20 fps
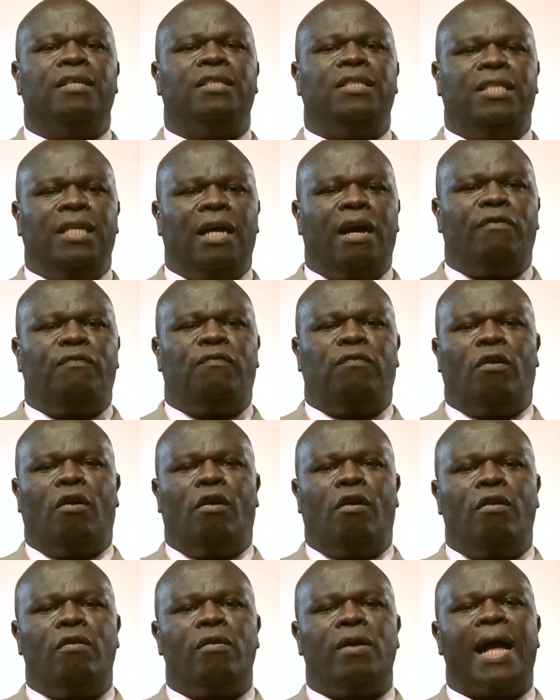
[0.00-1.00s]

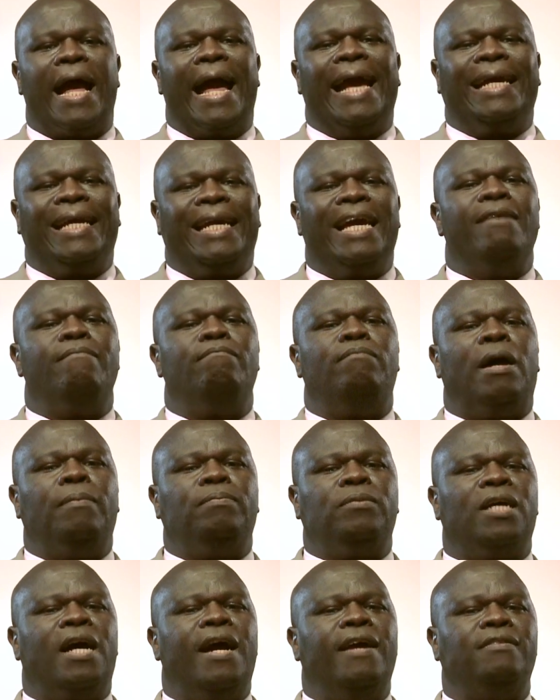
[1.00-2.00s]
Therefore, I came
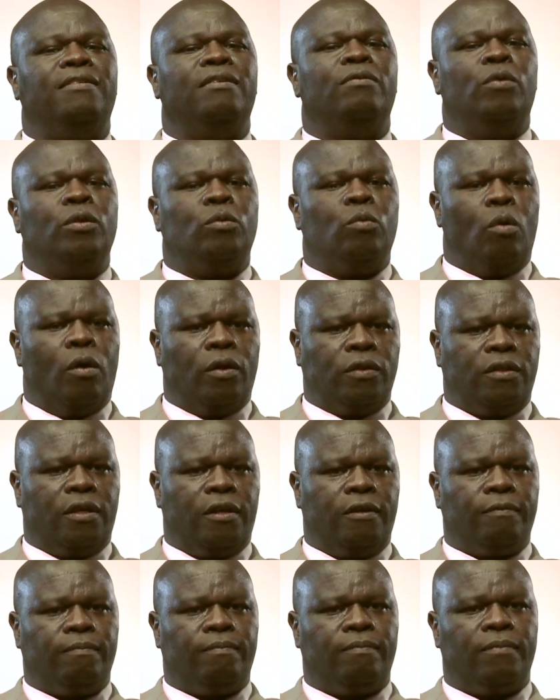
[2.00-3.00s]
baptizing with water.'
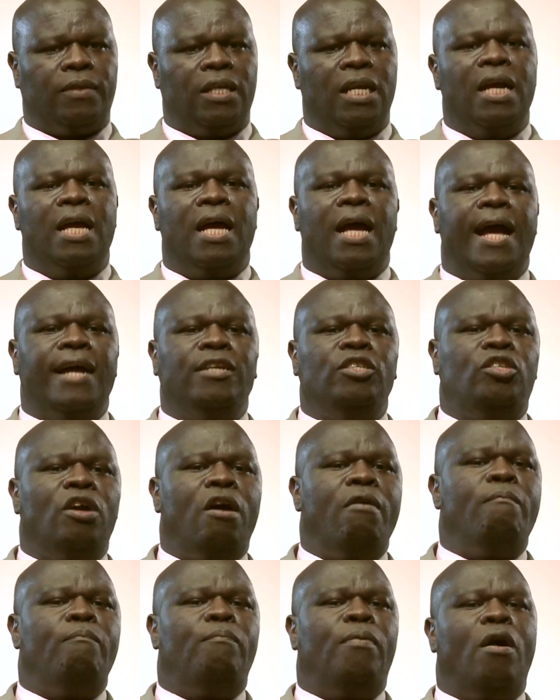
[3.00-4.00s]
And
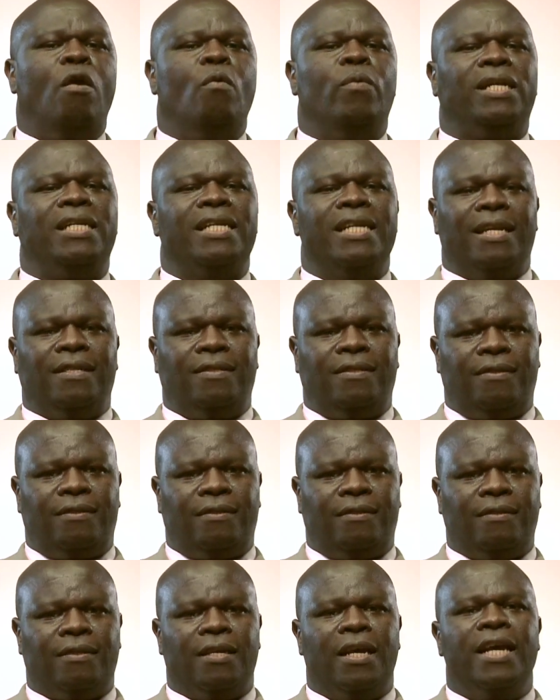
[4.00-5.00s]
John bore
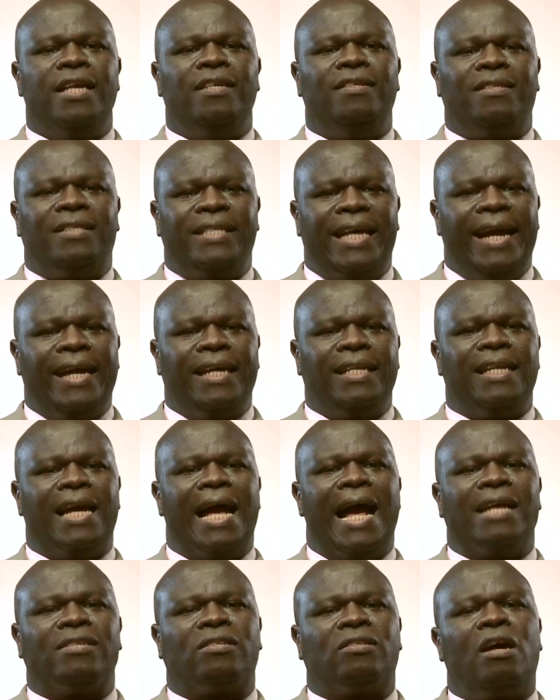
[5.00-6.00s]
witness, saying,
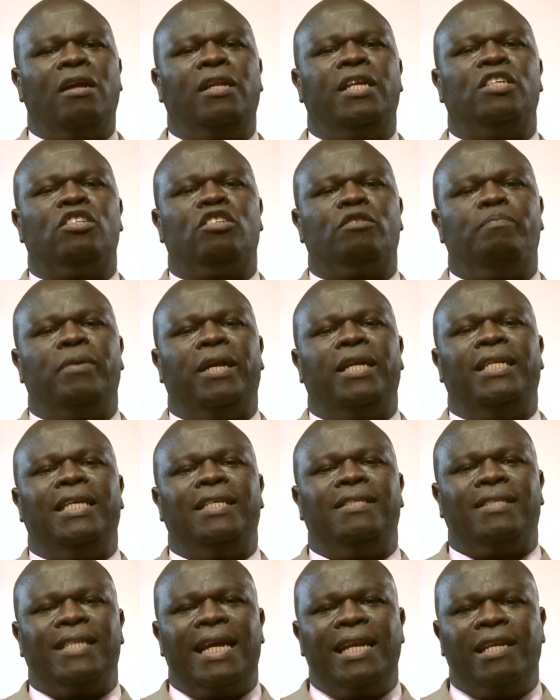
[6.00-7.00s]
'I saw the Spirit
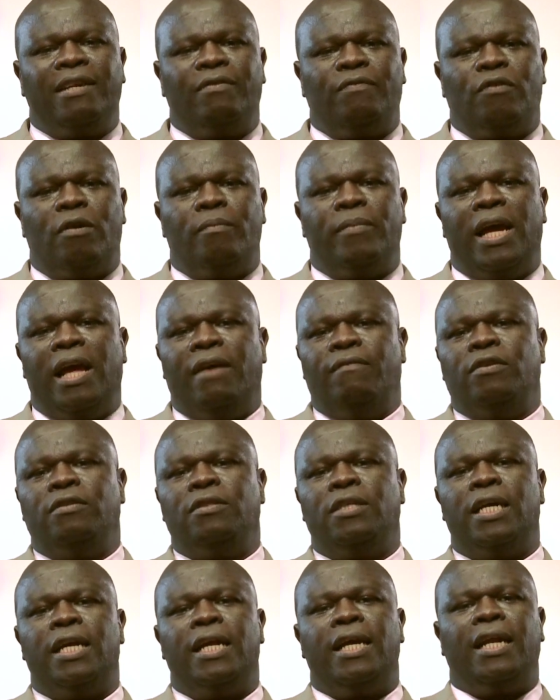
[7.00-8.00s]
descending from heaven
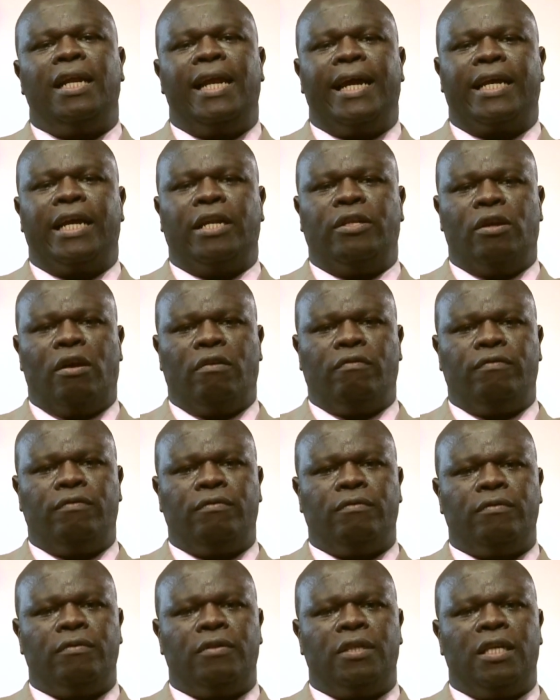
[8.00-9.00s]
like a dove,
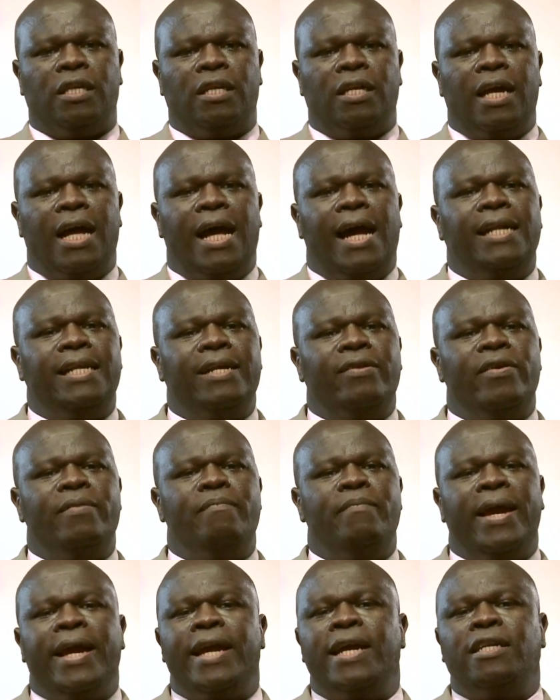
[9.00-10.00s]
and he
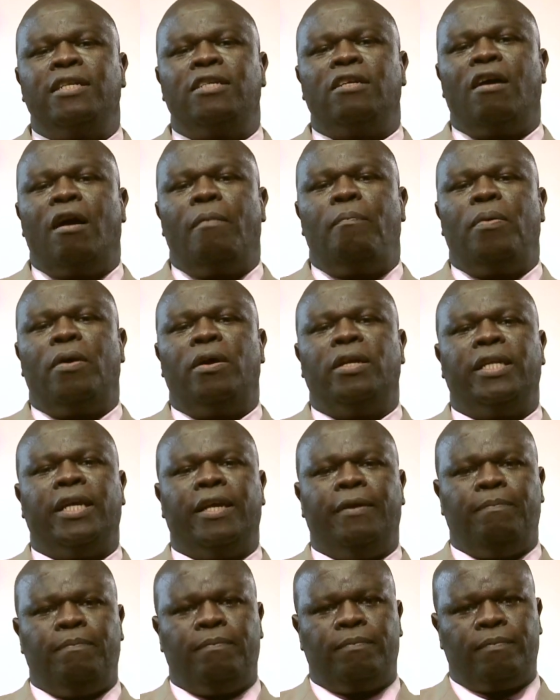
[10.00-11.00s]
remained upon
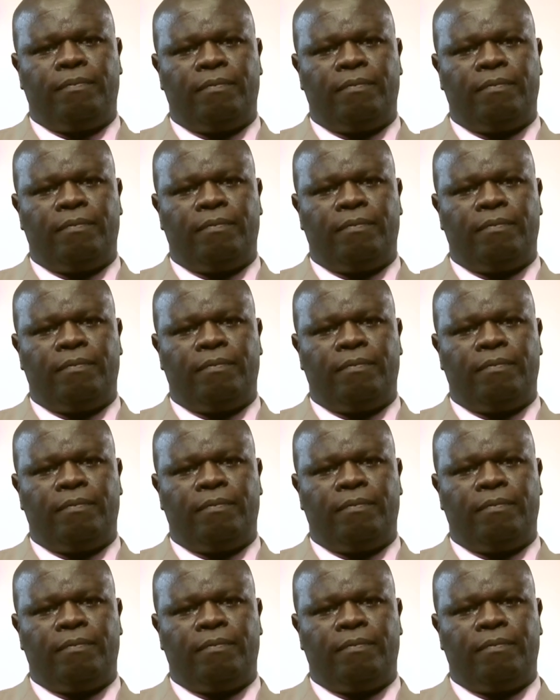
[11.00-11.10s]
him.